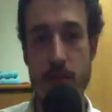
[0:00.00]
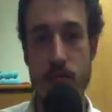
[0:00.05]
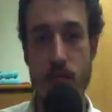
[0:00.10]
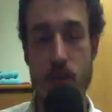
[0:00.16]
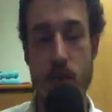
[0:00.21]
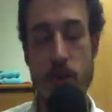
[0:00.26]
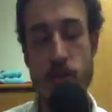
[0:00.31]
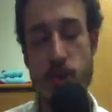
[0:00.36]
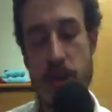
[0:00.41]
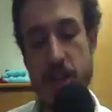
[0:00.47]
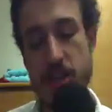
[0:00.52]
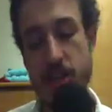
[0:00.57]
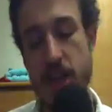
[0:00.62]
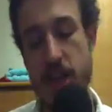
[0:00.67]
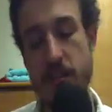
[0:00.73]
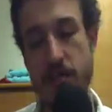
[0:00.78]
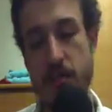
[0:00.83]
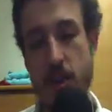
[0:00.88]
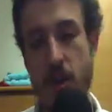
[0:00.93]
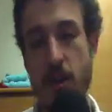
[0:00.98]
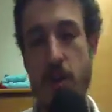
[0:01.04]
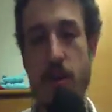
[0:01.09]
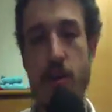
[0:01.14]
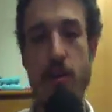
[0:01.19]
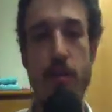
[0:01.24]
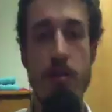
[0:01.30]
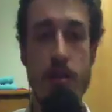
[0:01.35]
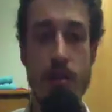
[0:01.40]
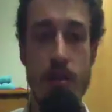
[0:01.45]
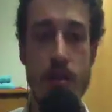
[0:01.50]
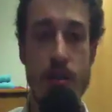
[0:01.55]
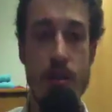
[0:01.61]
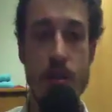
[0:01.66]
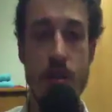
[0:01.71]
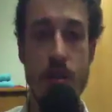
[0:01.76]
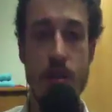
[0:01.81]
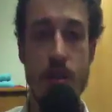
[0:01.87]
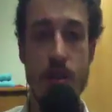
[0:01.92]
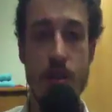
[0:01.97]
contracts kind of go
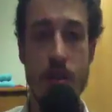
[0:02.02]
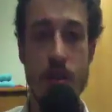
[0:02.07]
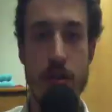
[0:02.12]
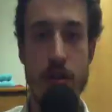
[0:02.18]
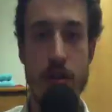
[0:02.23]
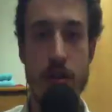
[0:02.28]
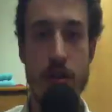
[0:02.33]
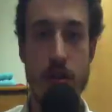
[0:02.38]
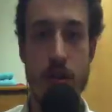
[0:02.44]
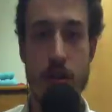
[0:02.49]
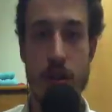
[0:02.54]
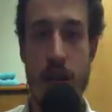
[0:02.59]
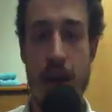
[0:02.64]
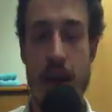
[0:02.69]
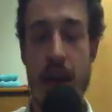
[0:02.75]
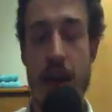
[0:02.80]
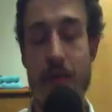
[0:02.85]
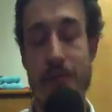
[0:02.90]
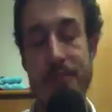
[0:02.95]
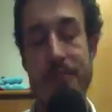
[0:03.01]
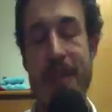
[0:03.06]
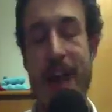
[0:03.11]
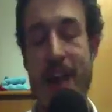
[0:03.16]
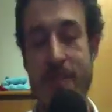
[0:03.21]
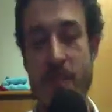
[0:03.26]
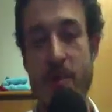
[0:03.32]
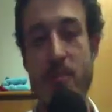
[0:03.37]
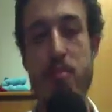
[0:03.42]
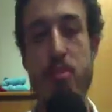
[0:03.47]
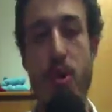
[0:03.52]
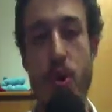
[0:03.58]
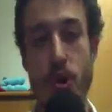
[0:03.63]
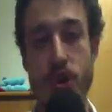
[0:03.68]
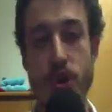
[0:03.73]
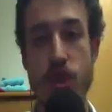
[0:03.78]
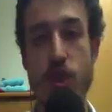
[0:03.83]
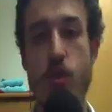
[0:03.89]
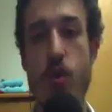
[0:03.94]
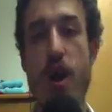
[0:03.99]
ha- have been
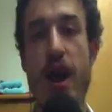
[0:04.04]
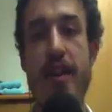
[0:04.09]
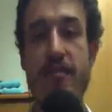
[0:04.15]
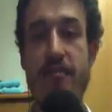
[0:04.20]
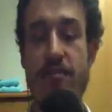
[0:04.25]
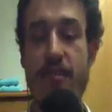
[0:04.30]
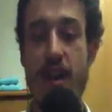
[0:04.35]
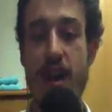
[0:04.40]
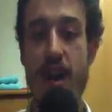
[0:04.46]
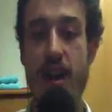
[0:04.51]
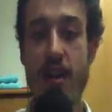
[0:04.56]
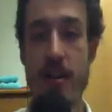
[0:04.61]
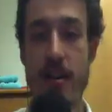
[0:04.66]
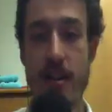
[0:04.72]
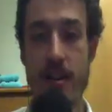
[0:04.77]
pushed quite far